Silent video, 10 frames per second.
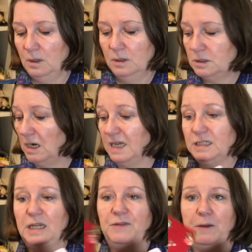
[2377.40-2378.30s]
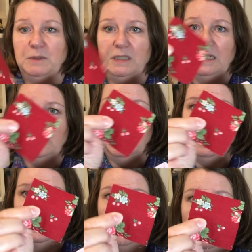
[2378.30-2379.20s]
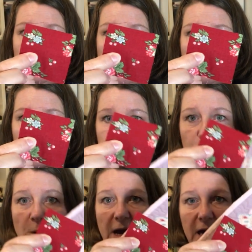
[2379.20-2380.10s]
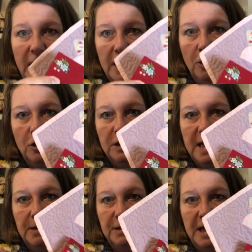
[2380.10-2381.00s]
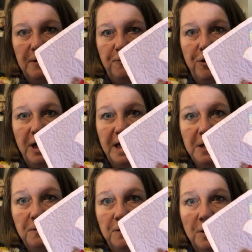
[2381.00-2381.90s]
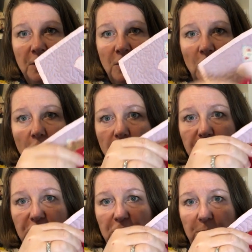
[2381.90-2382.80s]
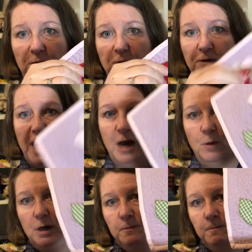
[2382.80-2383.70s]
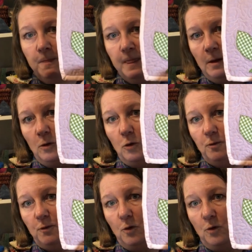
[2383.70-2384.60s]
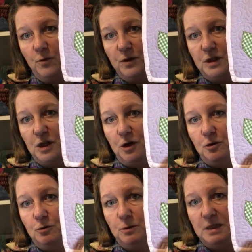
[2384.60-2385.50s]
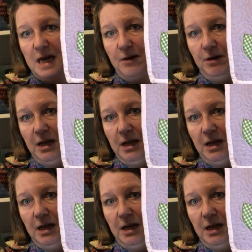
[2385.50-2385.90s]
So like if that was, let's say that's a 2.5 inch square, I can cut out of that for a leaf or for the top of a flower or for the circles down